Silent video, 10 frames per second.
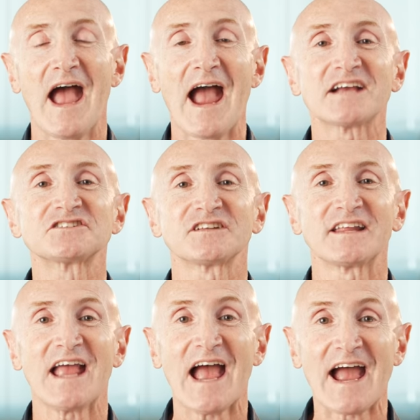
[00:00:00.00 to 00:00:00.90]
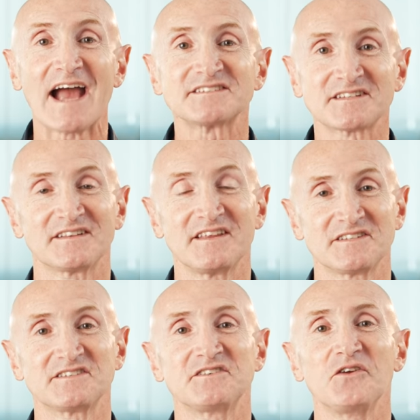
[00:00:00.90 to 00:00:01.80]
actually asked
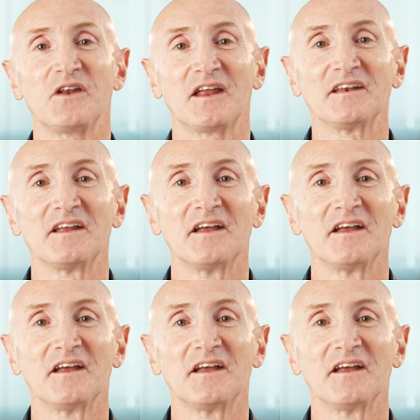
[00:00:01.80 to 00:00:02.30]
this student